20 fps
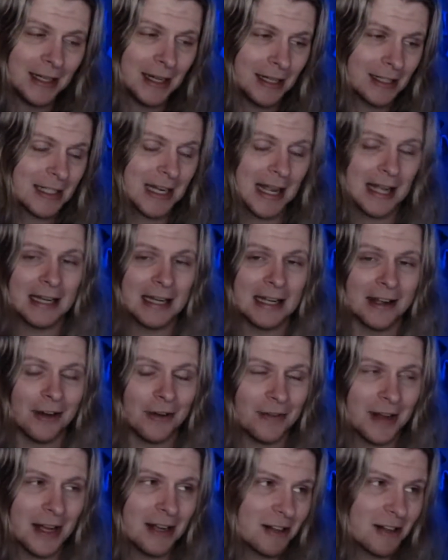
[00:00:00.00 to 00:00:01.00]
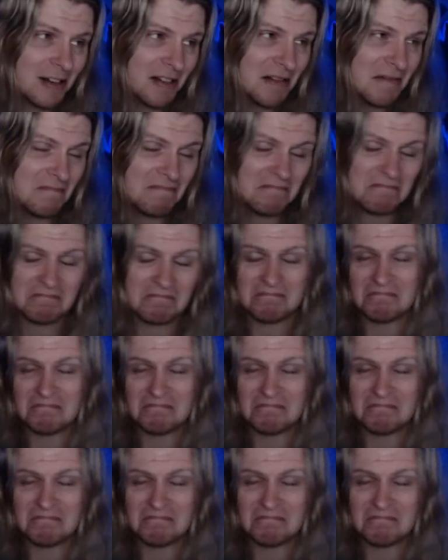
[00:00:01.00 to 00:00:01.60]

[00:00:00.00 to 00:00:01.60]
A standing ovation,